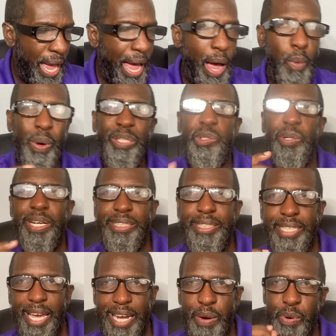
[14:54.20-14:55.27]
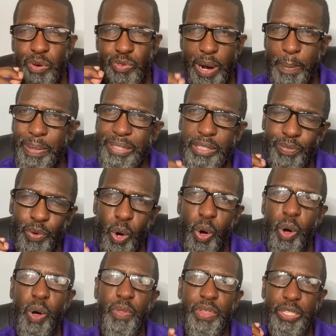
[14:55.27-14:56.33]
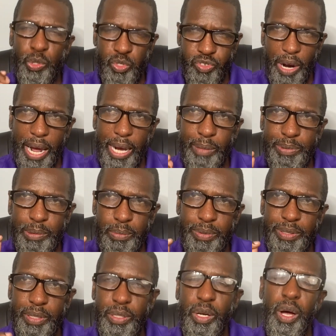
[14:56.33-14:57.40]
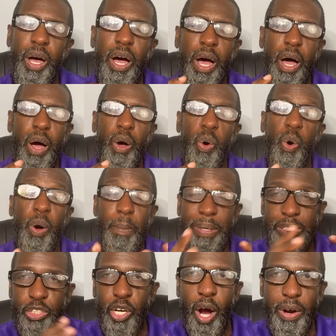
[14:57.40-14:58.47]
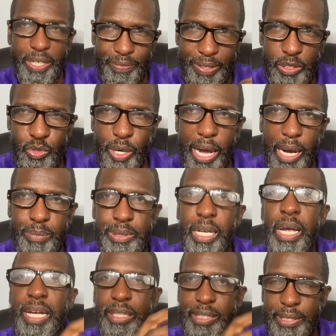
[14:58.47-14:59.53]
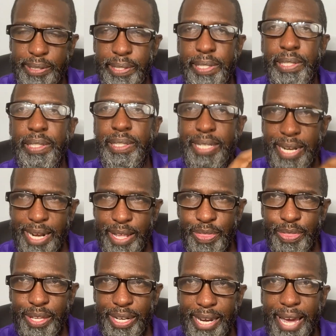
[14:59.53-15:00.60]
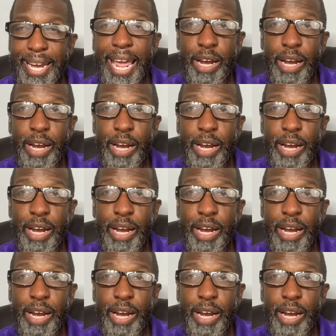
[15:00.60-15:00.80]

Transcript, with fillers: I want you to understand there were remnants of all the tribes, or majority of the tribes, still in the land.